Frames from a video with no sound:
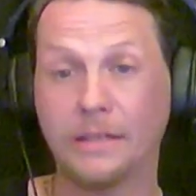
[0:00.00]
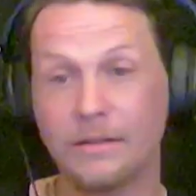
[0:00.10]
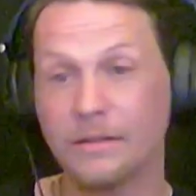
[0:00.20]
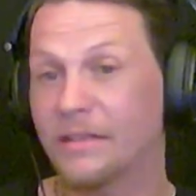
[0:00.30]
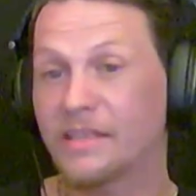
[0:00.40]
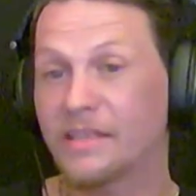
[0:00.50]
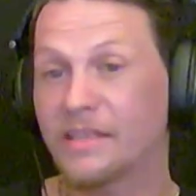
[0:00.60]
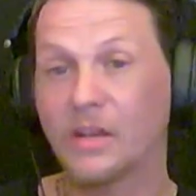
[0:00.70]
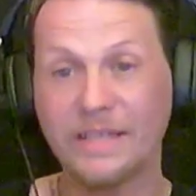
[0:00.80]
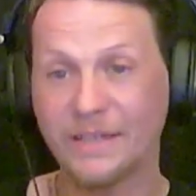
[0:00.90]
a
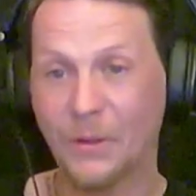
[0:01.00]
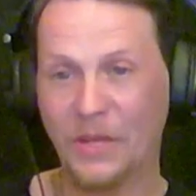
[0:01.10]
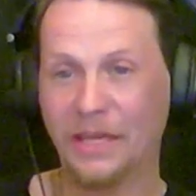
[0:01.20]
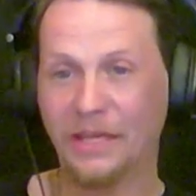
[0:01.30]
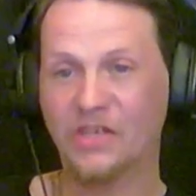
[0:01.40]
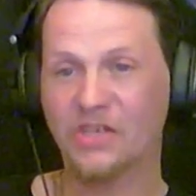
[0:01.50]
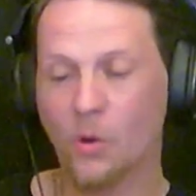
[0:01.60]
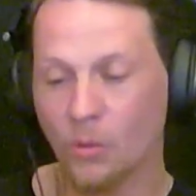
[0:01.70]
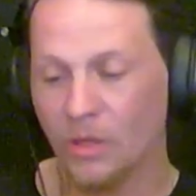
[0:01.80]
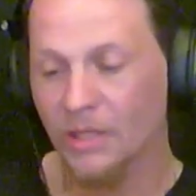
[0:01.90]
constant thing. And so
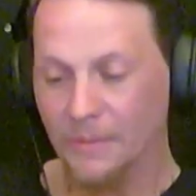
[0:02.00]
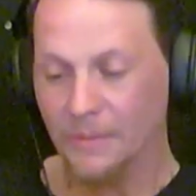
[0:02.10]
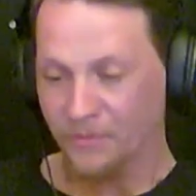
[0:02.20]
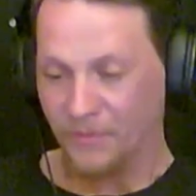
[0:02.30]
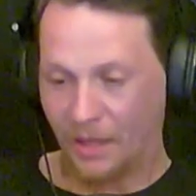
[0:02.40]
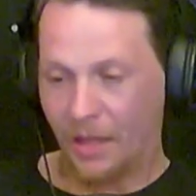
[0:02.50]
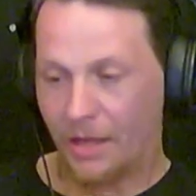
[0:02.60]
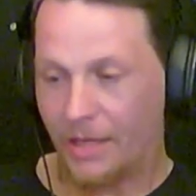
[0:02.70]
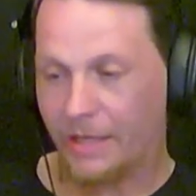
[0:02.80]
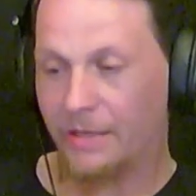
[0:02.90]

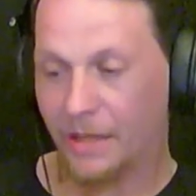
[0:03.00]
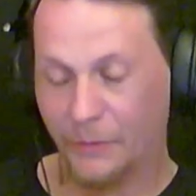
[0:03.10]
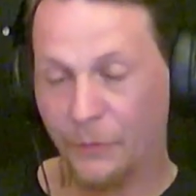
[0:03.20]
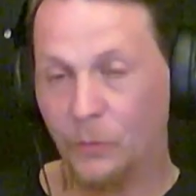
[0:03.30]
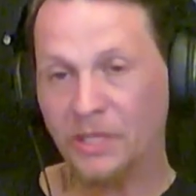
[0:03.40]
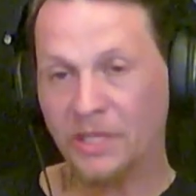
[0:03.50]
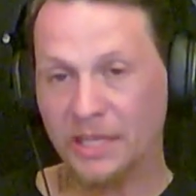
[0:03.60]
I fully give,